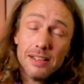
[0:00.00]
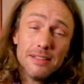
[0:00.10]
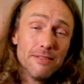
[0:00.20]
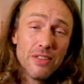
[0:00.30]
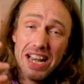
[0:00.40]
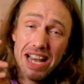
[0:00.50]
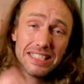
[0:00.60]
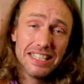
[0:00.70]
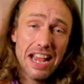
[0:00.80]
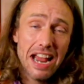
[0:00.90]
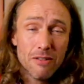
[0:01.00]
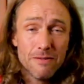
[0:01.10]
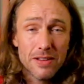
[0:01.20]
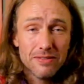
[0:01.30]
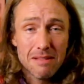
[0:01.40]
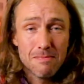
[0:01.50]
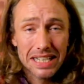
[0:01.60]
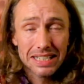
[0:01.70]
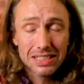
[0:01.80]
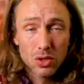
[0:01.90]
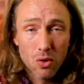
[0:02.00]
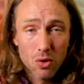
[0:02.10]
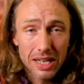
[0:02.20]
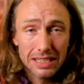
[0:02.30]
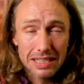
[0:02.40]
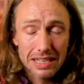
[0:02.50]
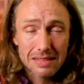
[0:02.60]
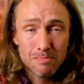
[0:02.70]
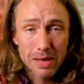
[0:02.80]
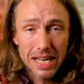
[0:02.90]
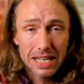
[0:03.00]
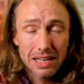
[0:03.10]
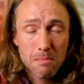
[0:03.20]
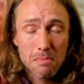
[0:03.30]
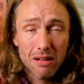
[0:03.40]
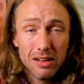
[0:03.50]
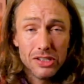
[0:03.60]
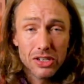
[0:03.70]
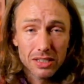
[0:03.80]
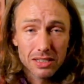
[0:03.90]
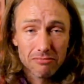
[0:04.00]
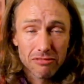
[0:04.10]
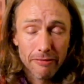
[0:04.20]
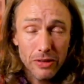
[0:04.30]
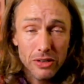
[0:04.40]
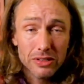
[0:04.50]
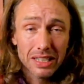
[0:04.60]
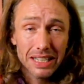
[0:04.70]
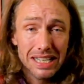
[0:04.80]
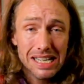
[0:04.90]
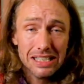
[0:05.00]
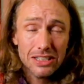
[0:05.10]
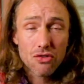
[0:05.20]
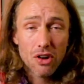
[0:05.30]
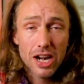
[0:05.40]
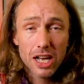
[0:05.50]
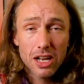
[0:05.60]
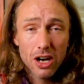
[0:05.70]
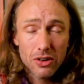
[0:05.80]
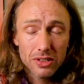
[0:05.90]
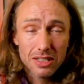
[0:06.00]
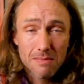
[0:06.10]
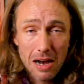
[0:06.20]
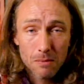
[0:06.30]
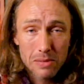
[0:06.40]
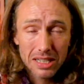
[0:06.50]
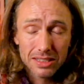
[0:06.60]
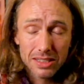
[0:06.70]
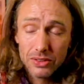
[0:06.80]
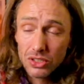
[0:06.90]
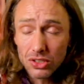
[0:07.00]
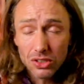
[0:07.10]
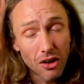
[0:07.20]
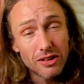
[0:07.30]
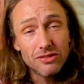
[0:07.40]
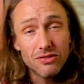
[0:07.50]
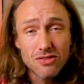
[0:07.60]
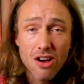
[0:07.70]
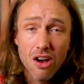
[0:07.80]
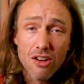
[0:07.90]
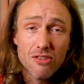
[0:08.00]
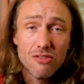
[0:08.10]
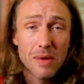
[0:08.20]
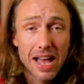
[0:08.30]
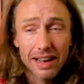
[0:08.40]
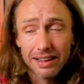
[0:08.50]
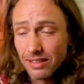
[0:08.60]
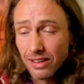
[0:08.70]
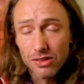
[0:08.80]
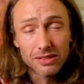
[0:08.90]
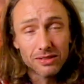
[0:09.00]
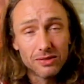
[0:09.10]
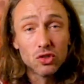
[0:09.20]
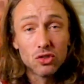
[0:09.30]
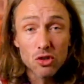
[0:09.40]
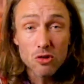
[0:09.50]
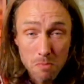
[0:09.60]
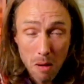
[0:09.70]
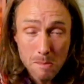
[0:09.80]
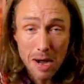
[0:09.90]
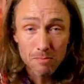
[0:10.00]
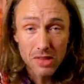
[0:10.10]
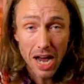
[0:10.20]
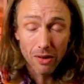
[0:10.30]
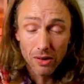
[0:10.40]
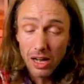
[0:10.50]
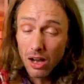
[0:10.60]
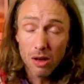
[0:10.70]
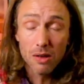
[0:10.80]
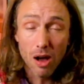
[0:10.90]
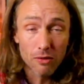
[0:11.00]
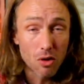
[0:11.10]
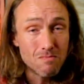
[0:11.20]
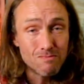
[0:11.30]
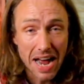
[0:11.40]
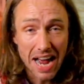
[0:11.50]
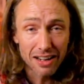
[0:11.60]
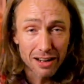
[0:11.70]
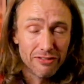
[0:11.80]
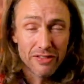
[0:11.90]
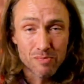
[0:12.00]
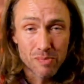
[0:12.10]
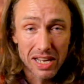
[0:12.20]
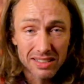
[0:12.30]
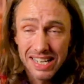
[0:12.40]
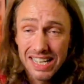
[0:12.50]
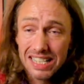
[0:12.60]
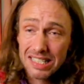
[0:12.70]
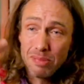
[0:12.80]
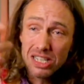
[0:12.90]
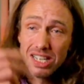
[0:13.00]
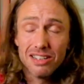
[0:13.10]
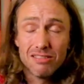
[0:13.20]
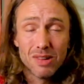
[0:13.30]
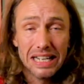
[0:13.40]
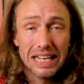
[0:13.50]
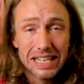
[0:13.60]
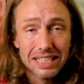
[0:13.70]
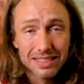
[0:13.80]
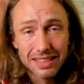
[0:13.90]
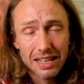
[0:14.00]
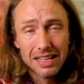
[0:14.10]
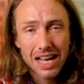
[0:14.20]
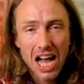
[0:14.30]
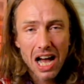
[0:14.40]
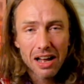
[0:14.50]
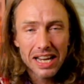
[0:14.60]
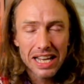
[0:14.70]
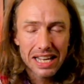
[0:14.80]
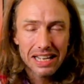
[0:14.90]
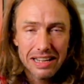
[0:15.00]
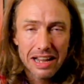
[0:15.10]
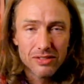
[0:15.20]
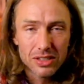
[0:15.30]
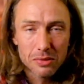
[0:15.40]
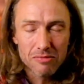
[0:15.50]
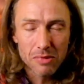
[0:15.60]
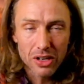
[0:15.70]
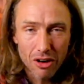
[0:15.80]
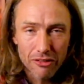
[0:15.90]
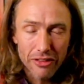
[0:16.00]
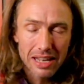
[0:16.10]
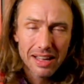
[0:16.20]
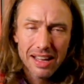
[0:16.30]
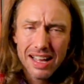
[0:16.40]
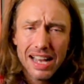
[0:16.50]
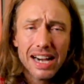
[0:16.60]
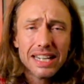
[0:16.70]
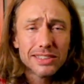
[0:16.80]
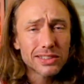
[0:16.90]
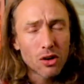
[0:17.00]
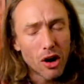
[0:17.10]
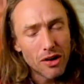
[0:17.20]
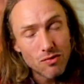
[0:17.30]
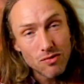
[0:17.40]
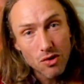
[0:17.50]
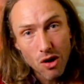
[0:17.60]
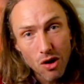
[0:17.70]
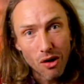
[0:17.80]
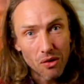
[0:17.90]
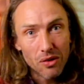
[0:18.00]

for the next 10 or 15 minutes, talking to this bee, apologising profusely and trying to coax him out, because I was just like, no, man, I'm super bummed out. I've got mad love for the bees, especially on my latest honey endeavours with my coffee. And it's just like, no,